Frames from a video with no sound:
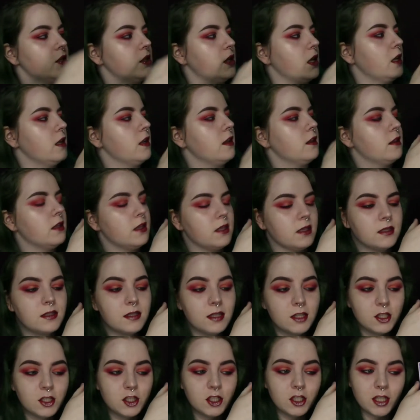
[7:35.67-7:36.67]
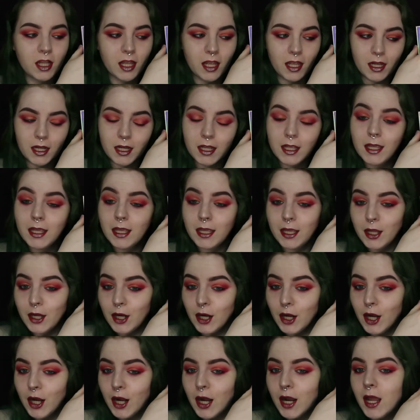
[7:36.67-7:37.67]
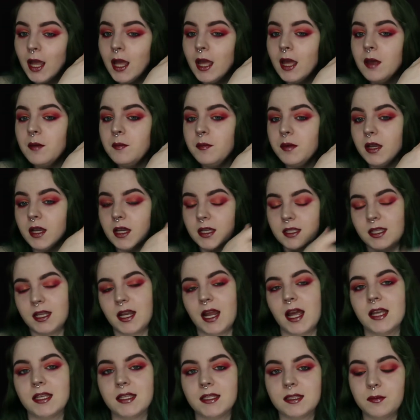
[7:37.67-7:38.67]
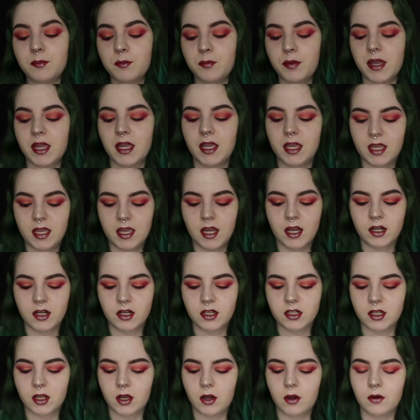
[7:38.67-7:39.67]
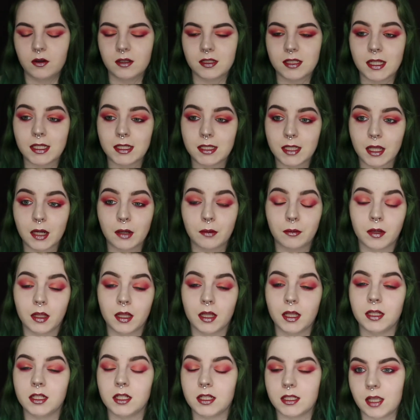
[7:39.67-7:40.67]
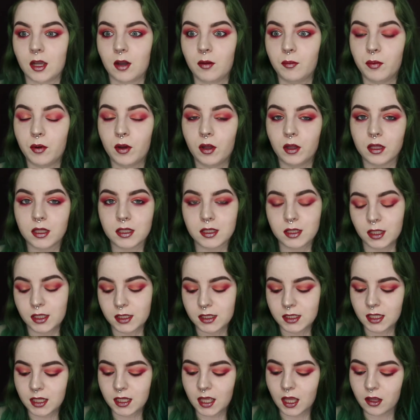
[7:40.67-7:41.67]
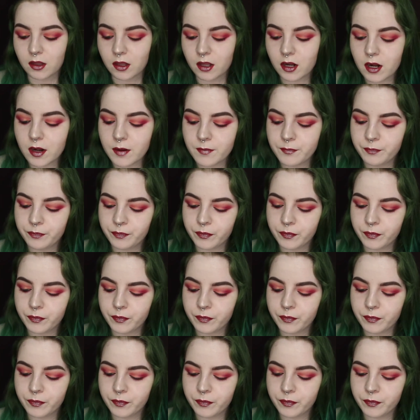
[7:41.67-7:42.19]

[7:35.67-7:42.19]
shade, this shade here, because it has some pinky undertones that's going to really just help pull this look together.